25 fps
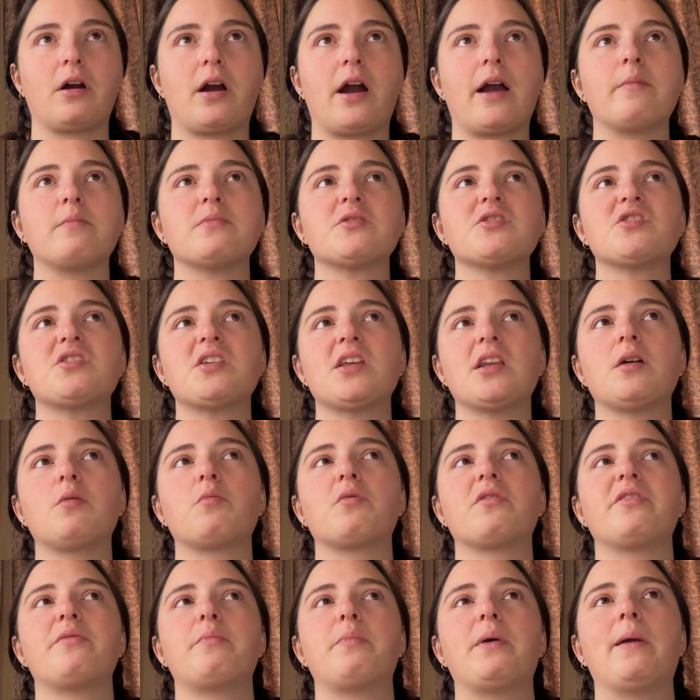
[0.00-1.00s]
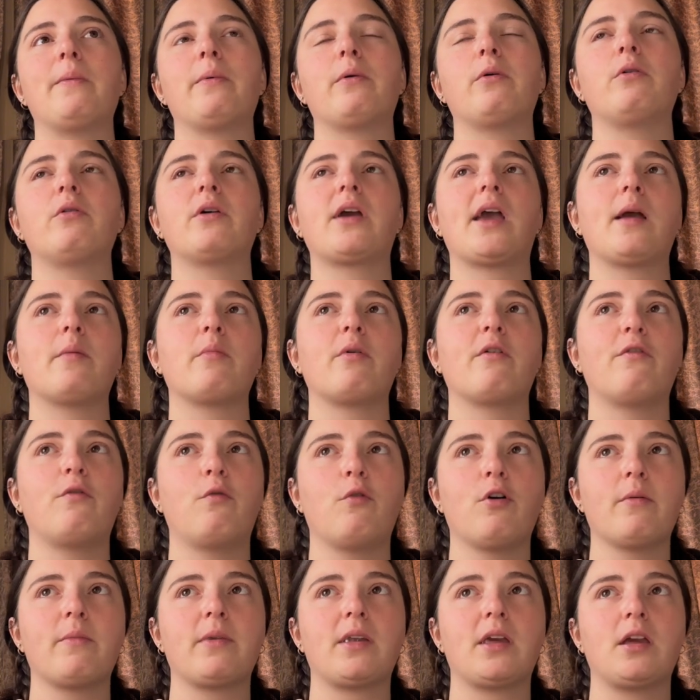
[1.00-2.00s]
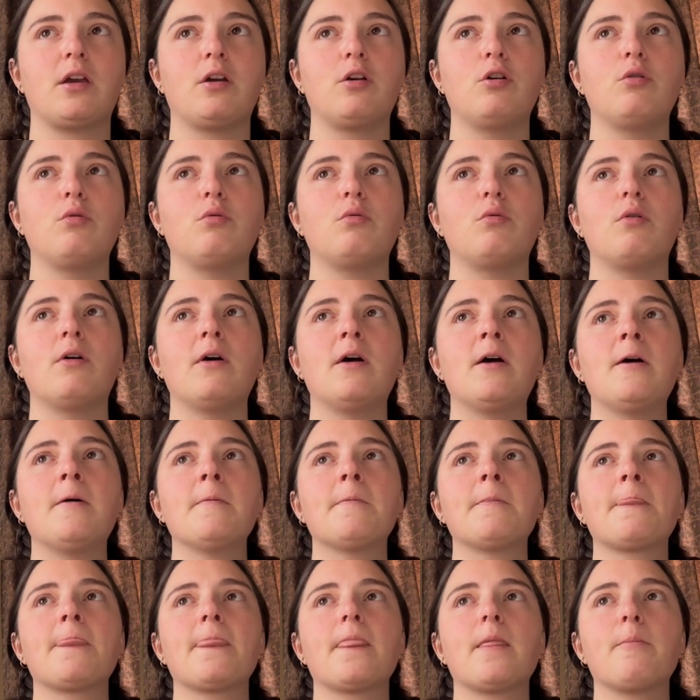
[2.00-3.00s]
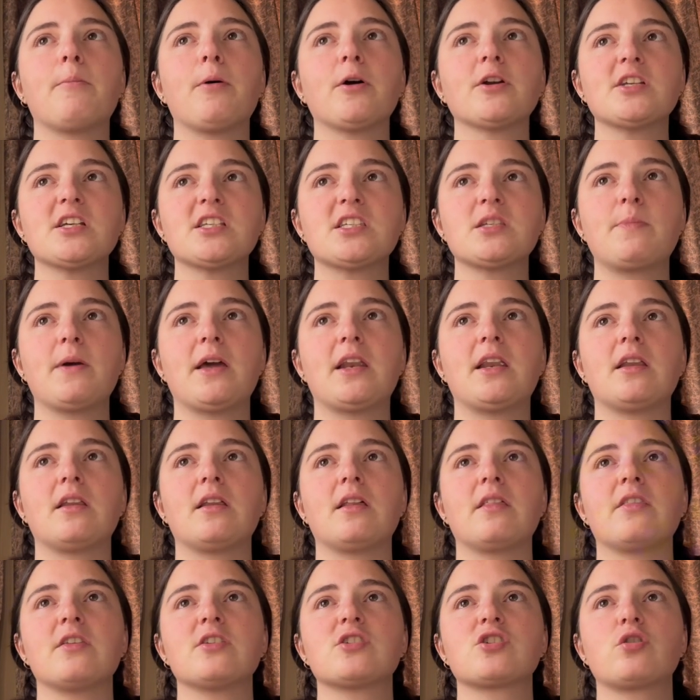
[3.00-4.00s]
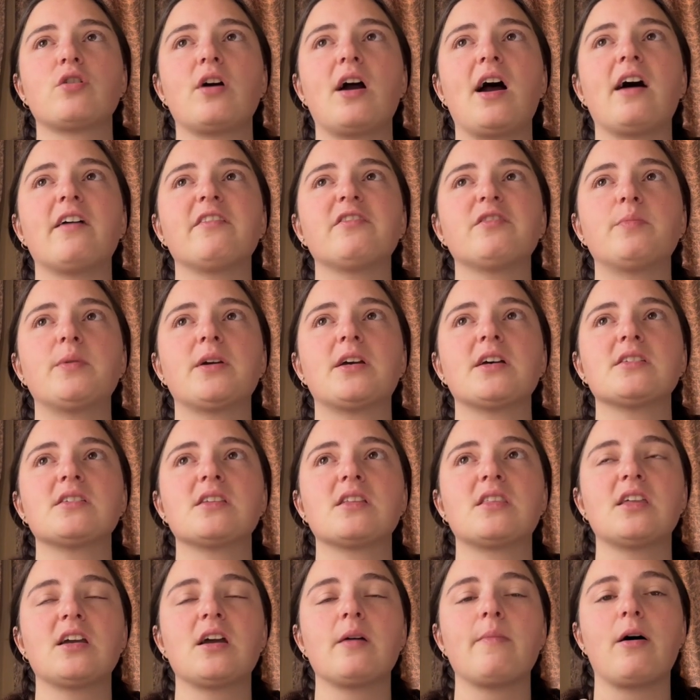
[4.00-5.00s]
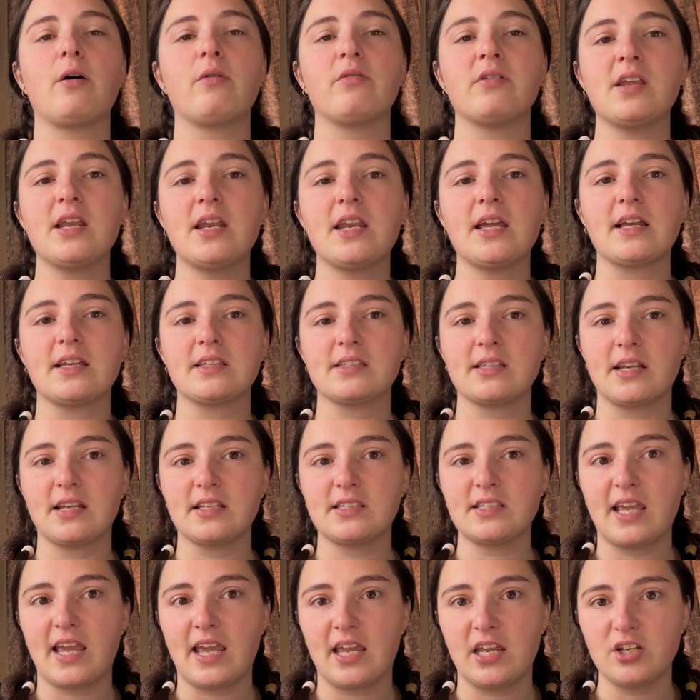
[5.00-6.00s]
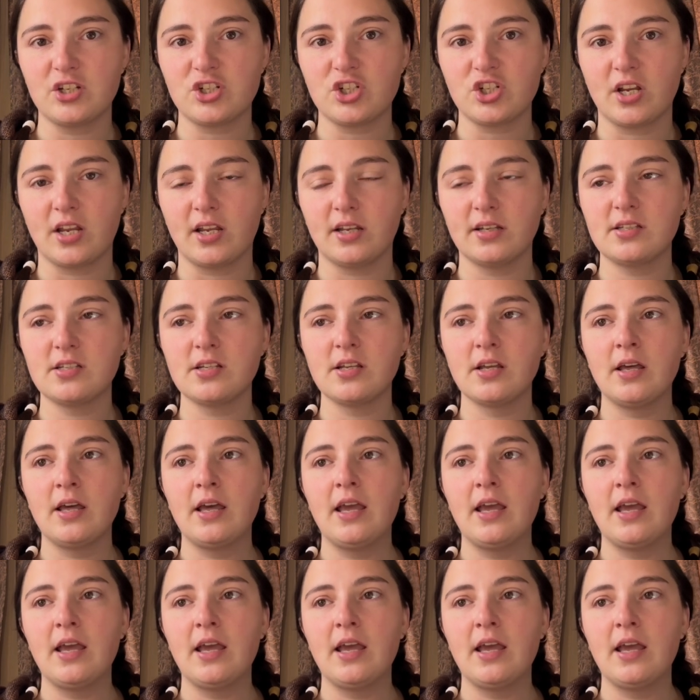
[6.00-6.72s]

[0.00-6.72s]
I'm sitting with the people who came before me who participated in this craft, because the thing about knitting is that it's ancient.